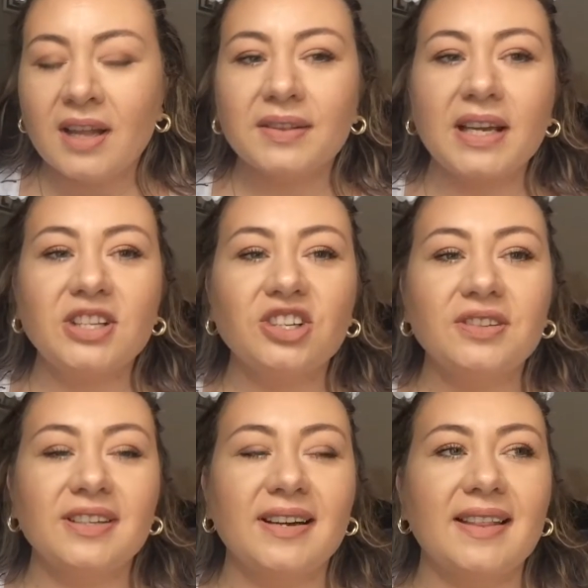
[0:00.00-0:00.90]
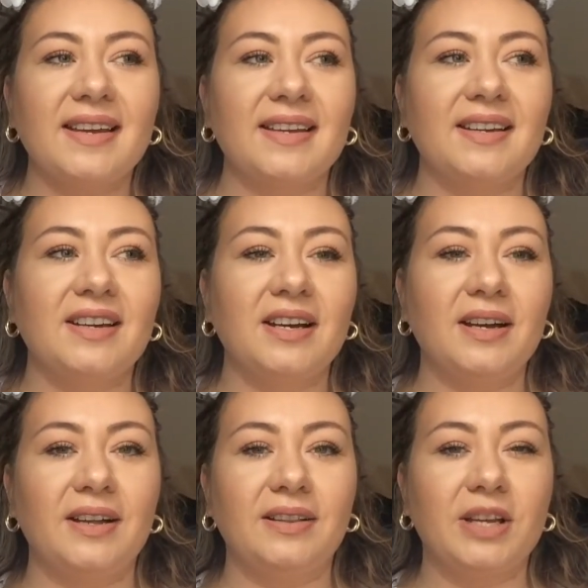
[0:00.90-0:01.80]
They're not like
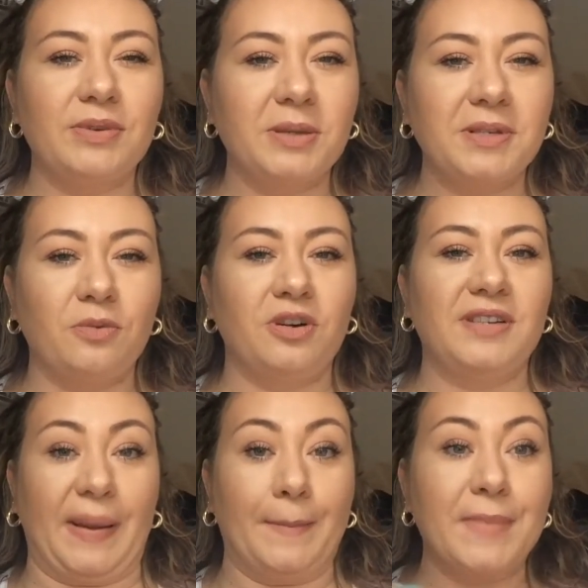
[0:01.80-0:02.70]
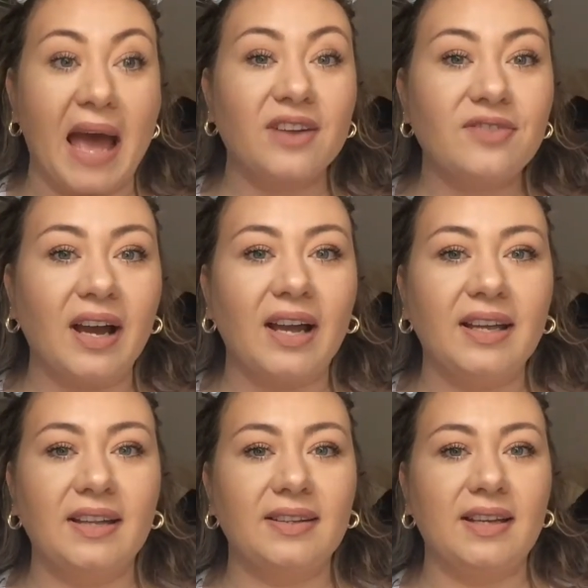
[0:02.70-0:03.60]
a liquid lipstick where it's like
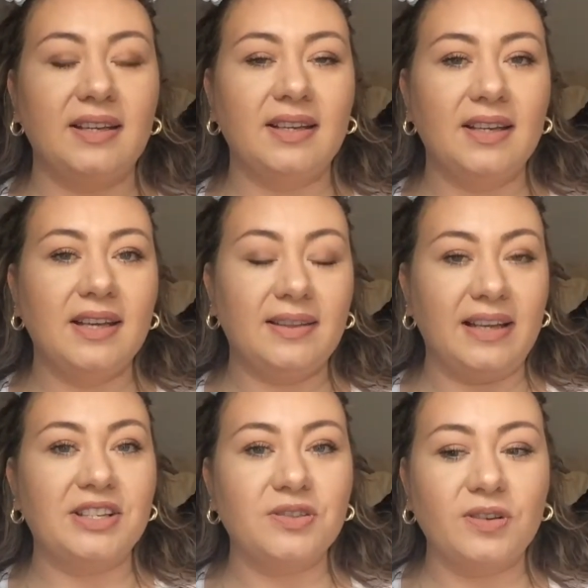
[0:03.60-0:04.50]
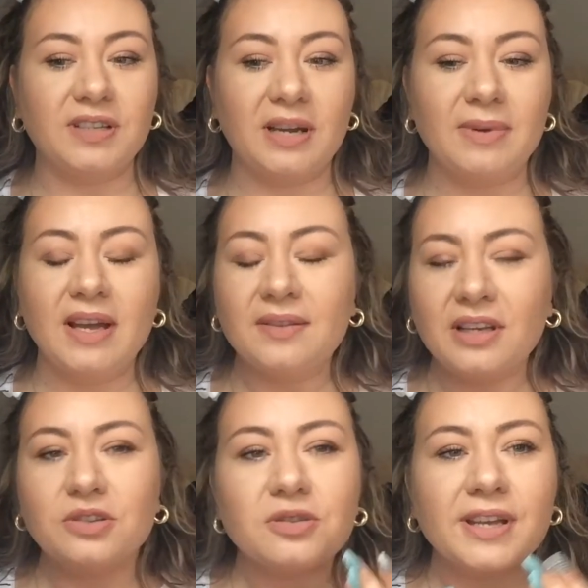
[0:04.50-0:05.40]
mattifying and like it lasts a long time.
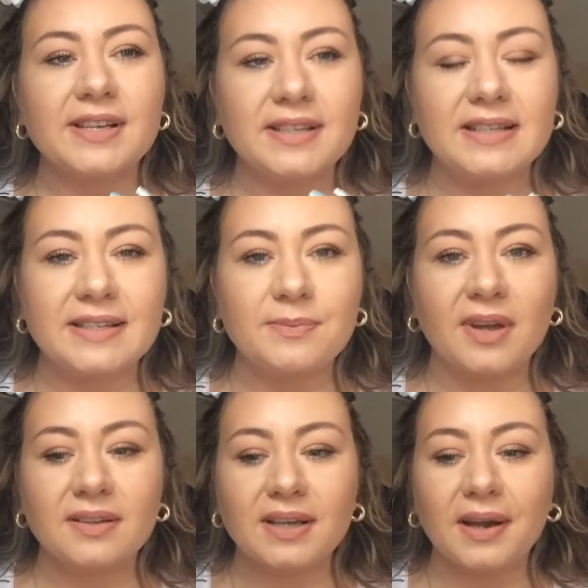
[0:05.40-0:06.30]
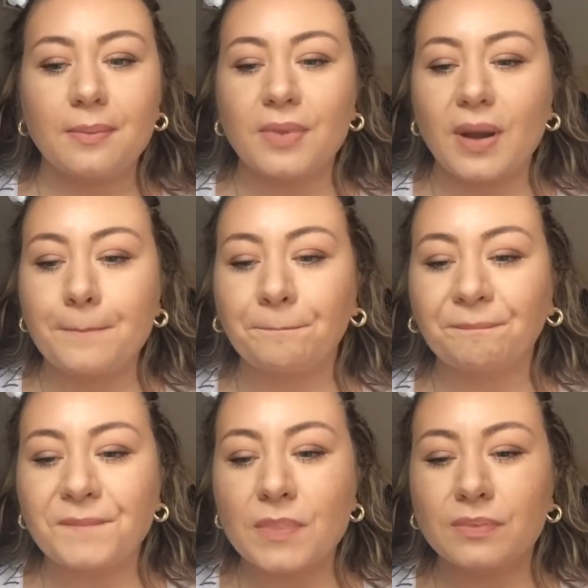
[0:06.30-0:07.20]
They do last a decent amount of time, but
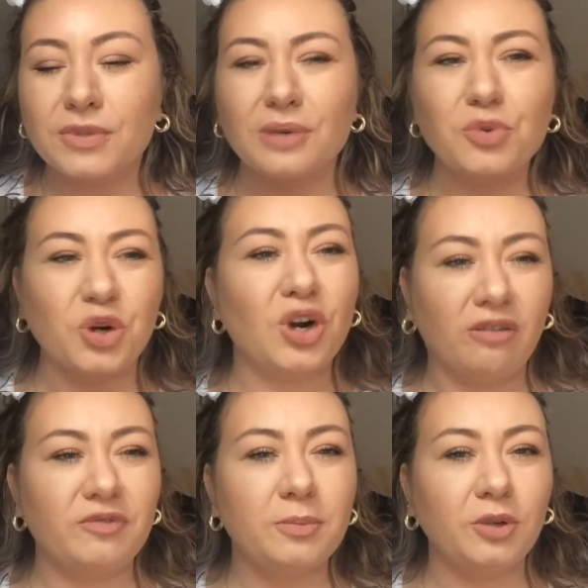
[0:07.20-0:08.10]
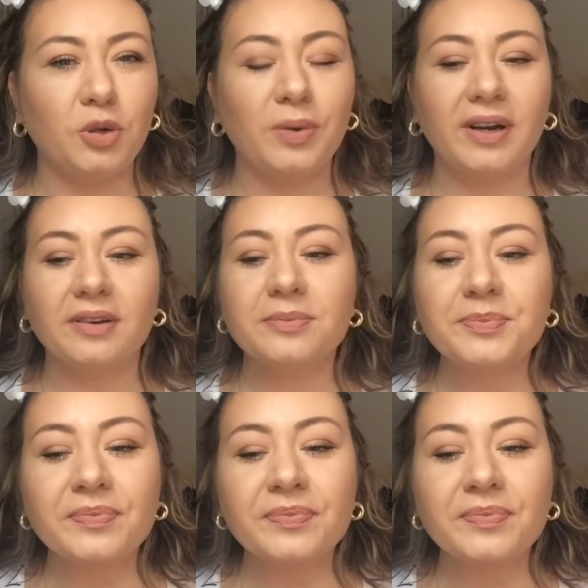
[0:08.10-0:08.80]
they're more comfortable to wear.